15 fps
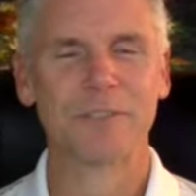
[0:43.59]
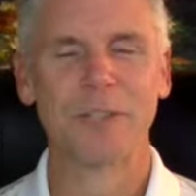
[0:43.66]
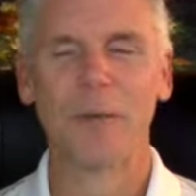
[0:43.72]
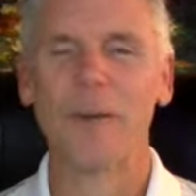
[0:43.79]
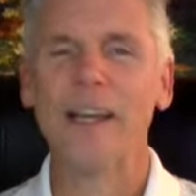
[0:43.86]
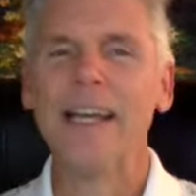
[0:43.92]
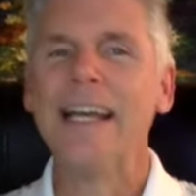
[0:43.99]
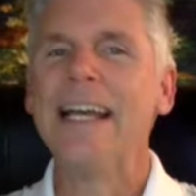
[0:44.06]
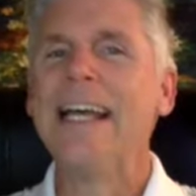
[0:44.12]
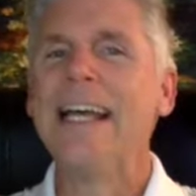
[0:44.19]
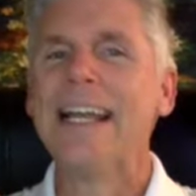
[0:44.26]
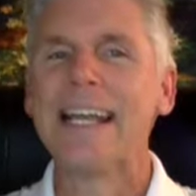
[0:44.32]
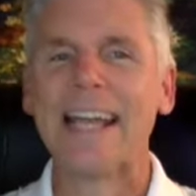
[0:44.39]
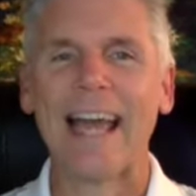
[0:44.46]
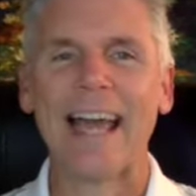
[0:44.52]
So,
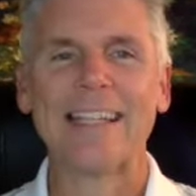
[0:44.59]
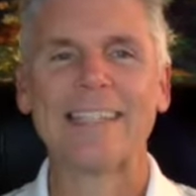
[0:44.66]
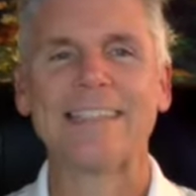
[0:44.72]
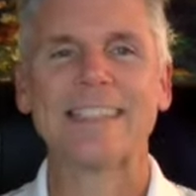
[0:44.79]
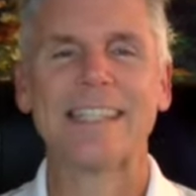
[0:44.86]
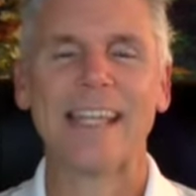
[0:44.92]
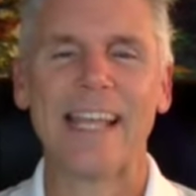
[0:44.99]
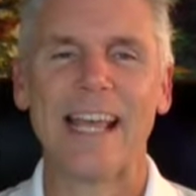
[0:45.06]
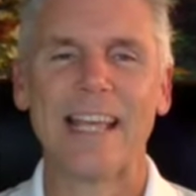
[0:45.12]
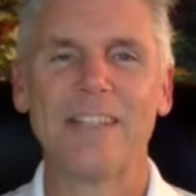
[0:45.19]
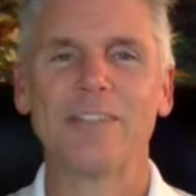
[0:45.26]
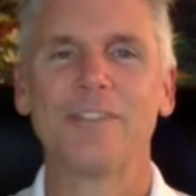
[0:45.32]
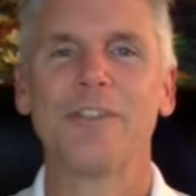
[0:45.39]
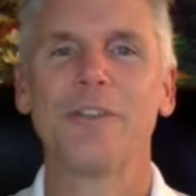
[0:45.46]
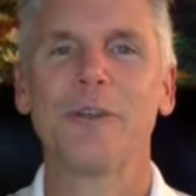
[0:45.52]
Let's
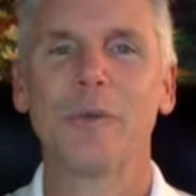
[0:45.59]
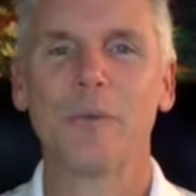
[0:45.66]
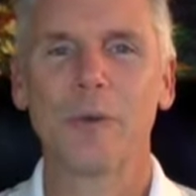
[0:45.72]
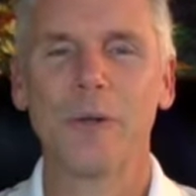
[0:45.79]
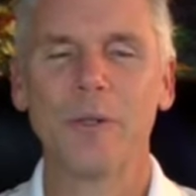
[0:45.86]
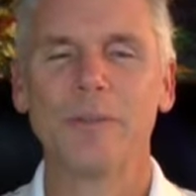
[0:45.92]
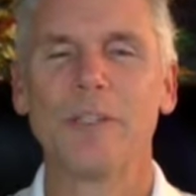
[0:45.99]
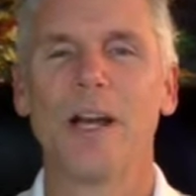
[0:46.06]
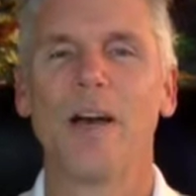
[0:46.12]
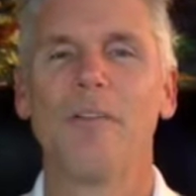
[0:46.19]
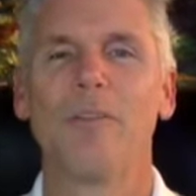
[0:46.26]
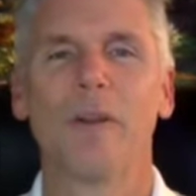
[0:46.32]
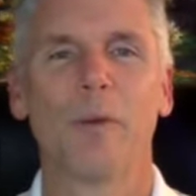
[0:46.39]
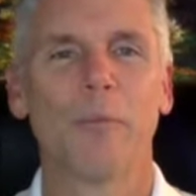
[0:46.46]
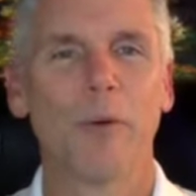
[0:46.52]
get to the root
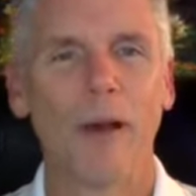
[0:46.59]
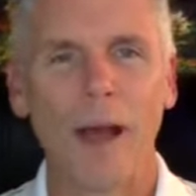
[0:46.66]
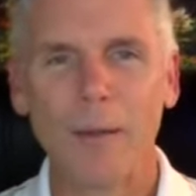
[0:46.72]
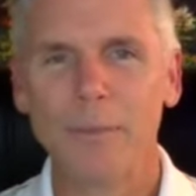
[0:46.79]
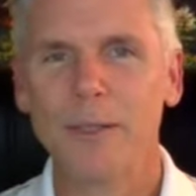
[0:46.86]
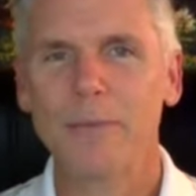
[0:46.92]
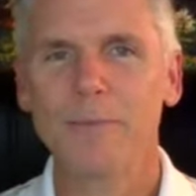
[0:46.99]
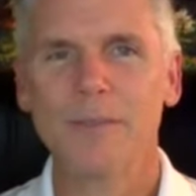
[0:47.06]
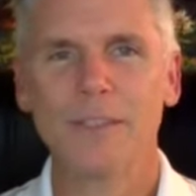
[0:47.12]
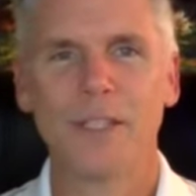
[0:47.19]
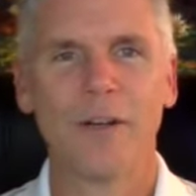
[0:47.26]
of your problems,